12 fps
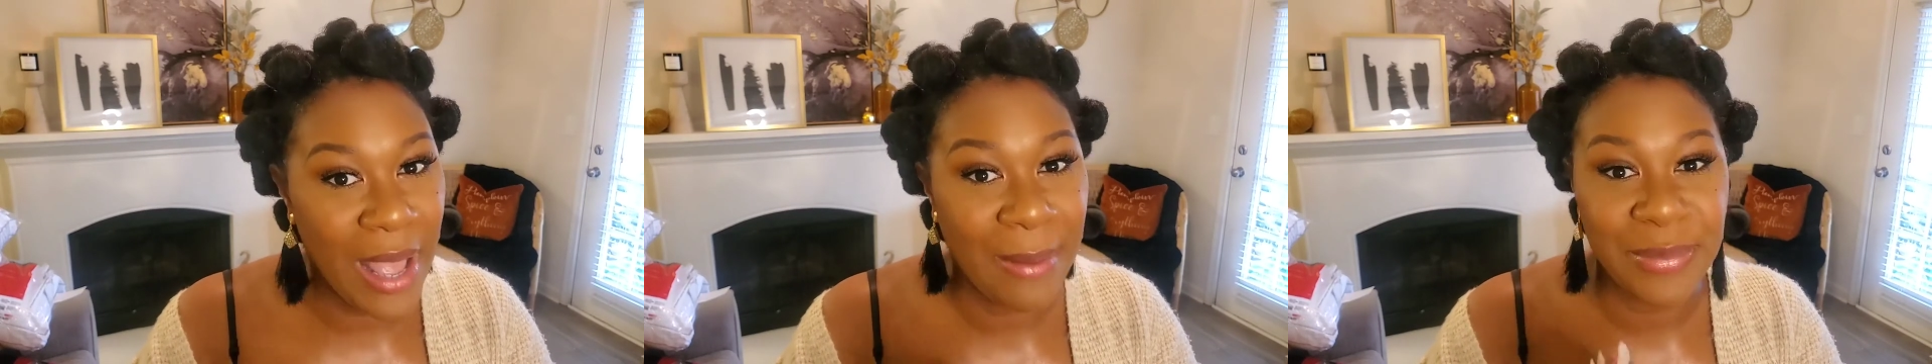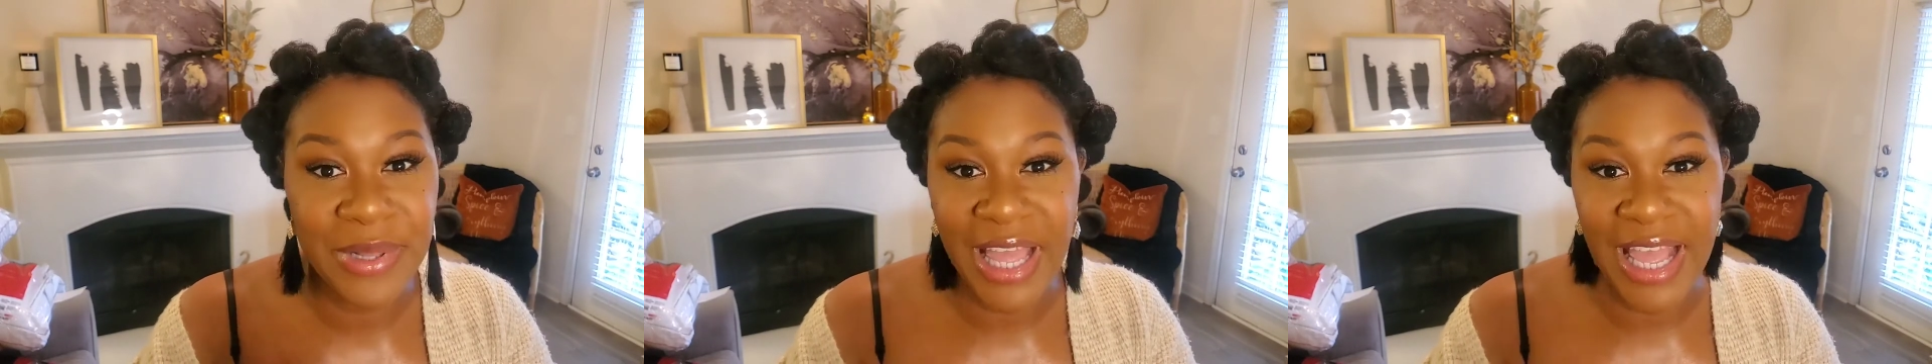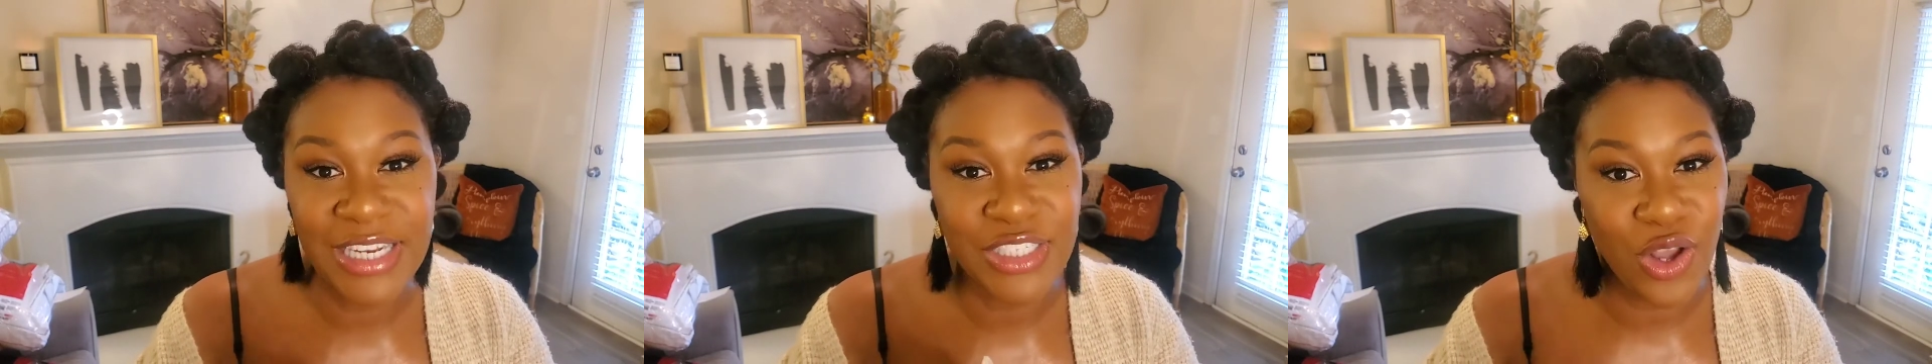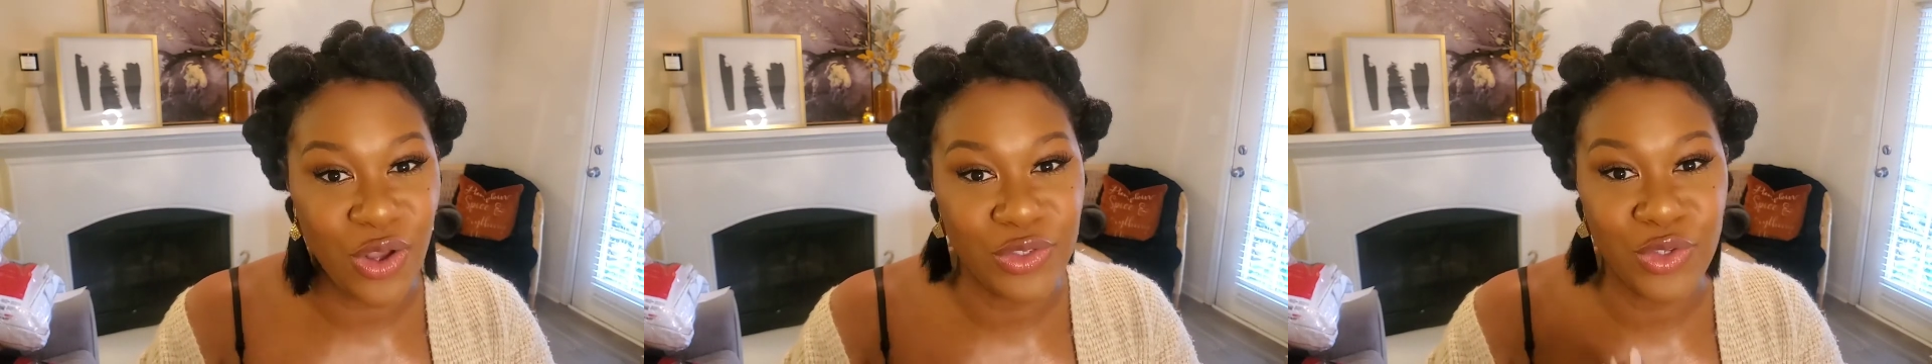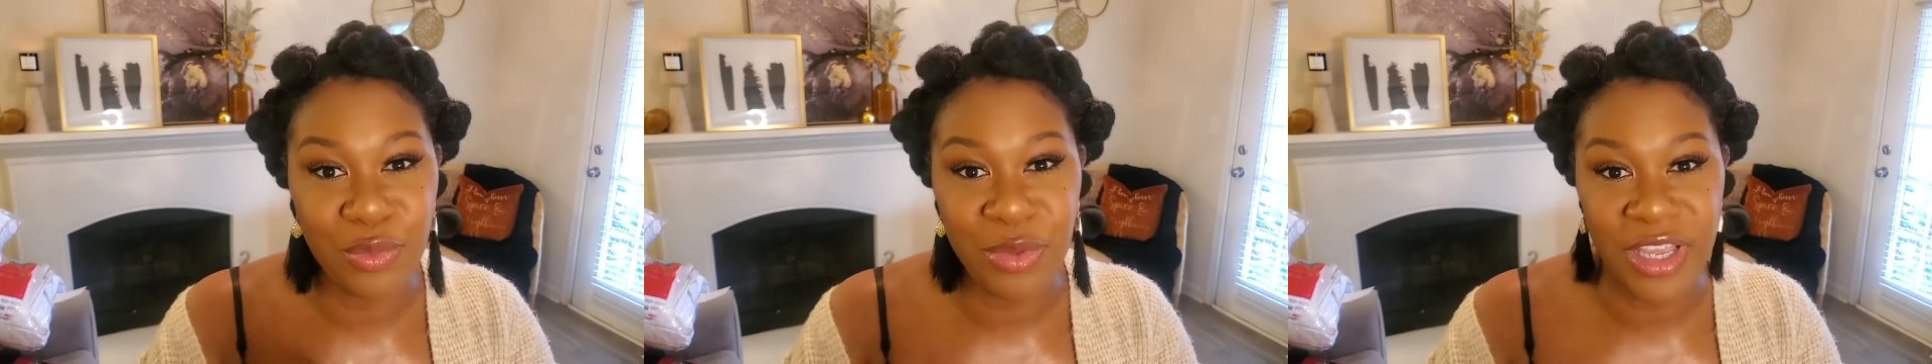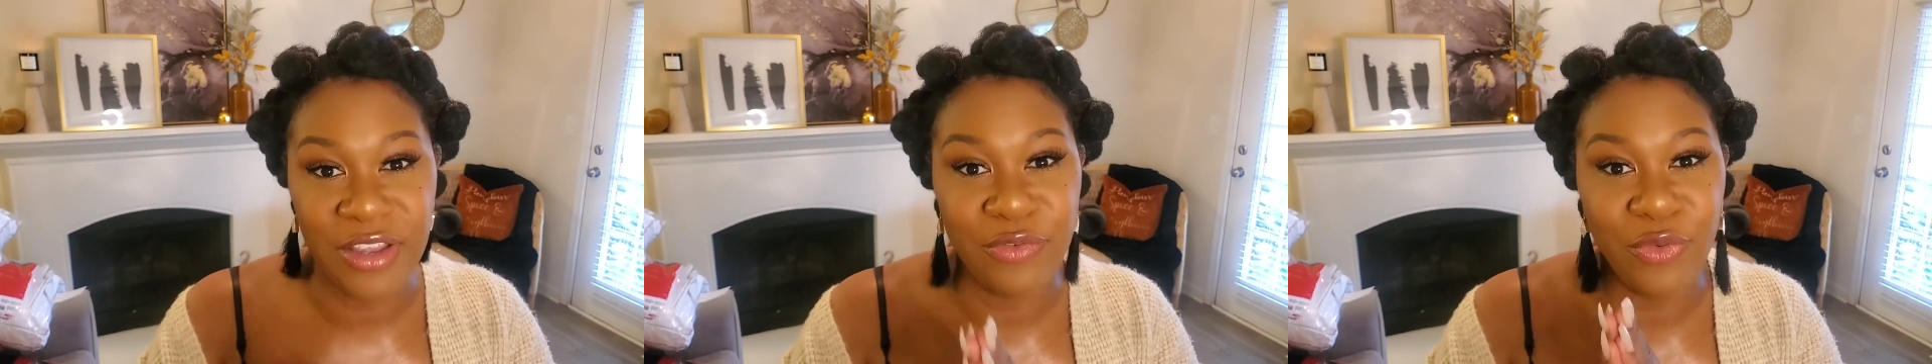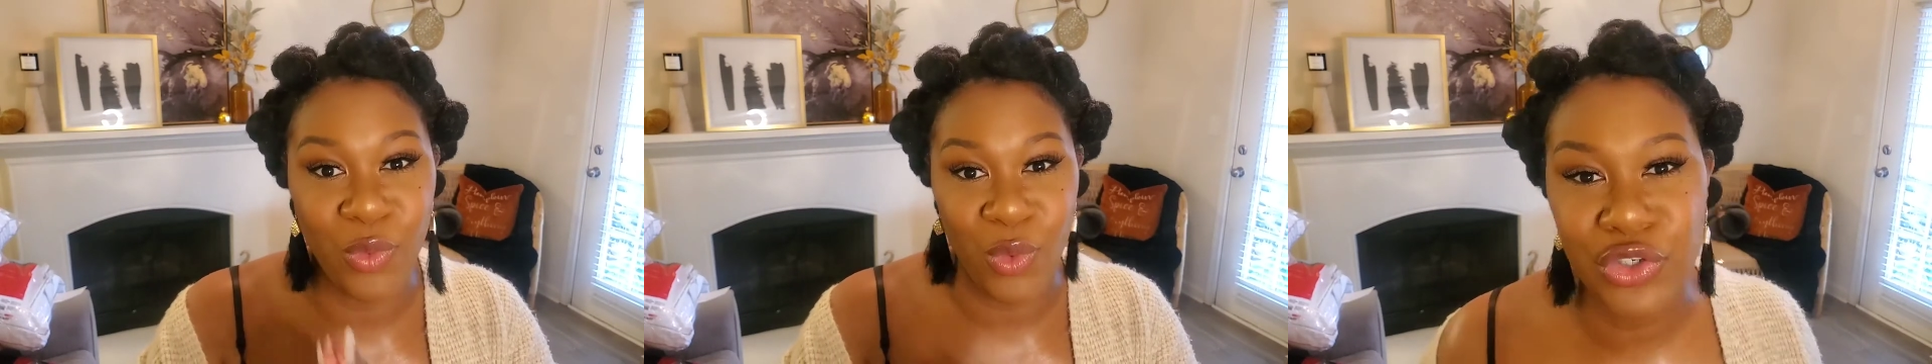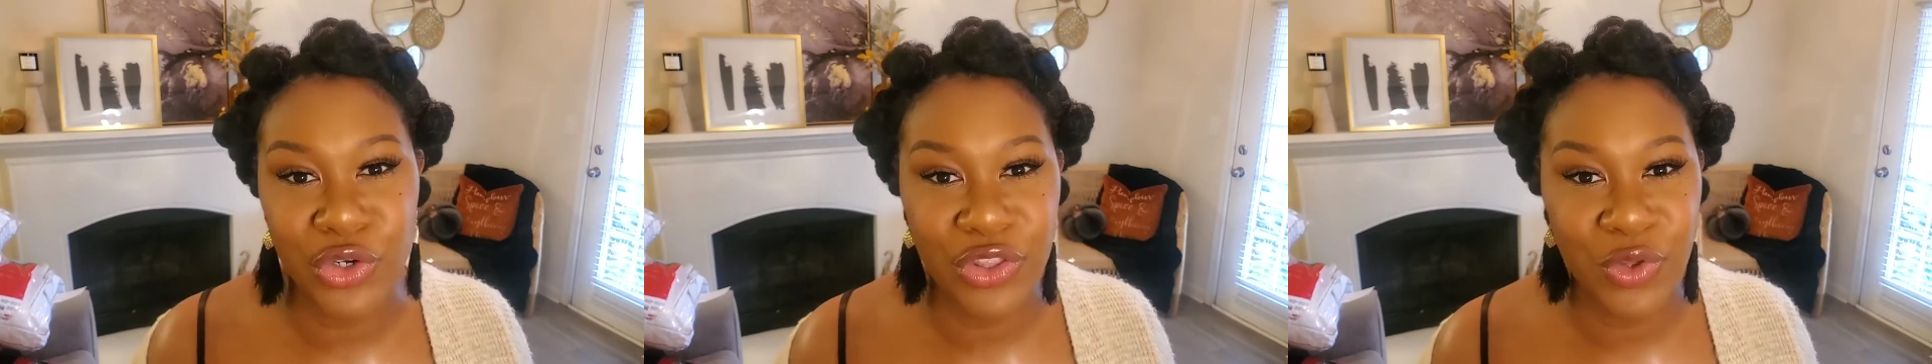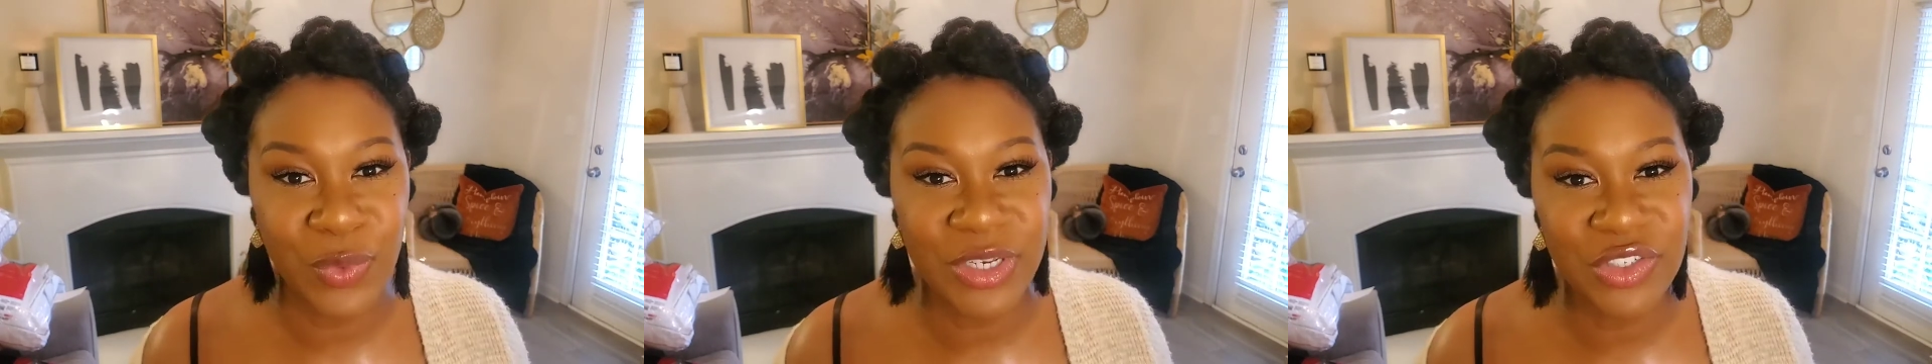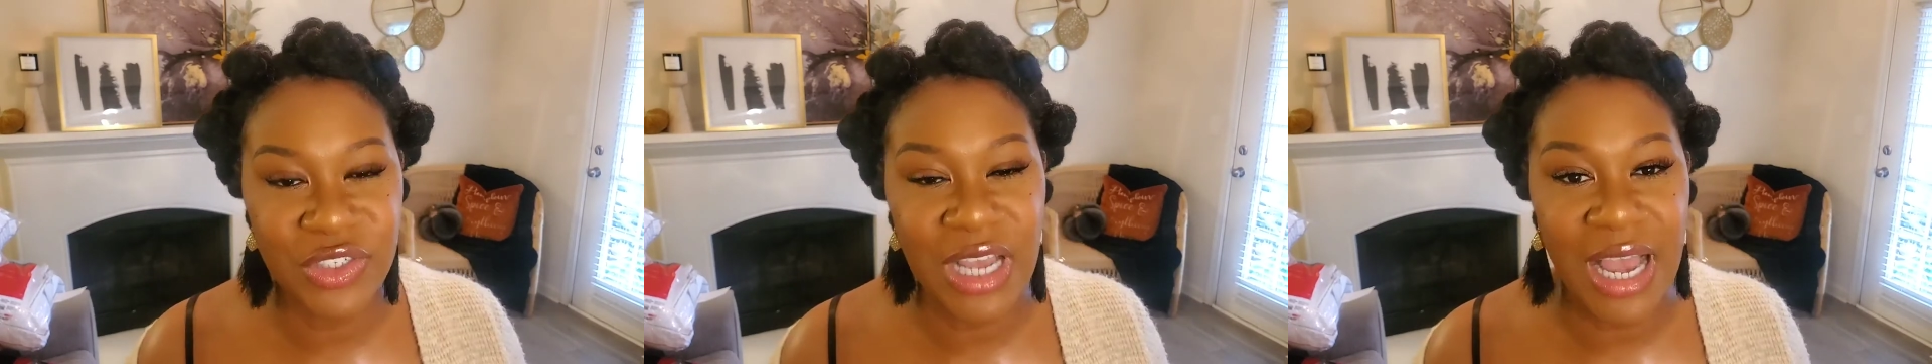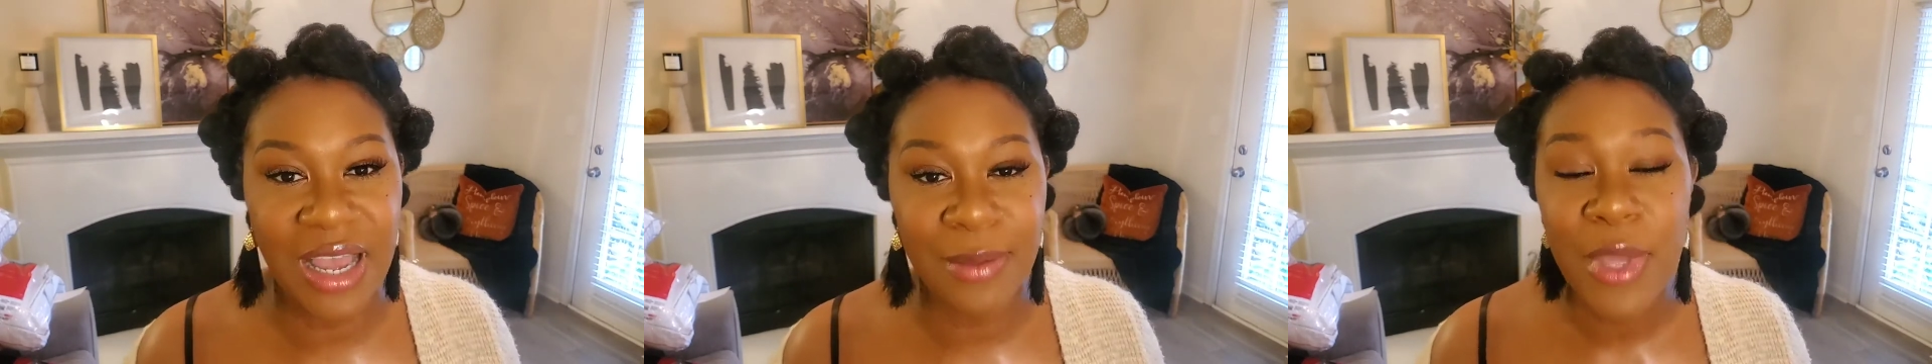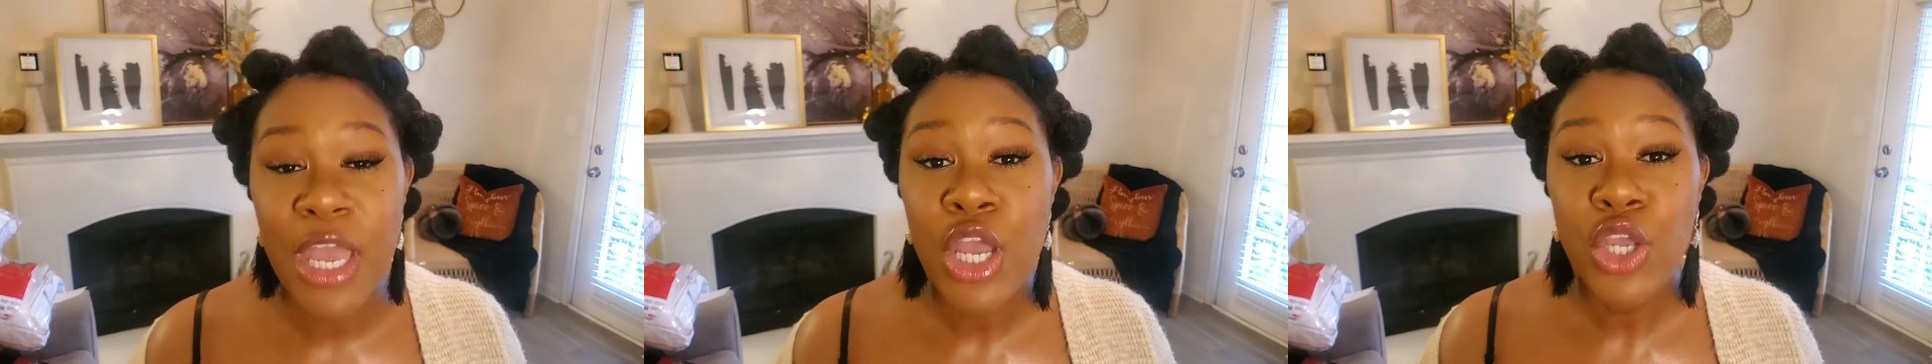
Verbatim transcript: and plaid is also big for in the wintertime.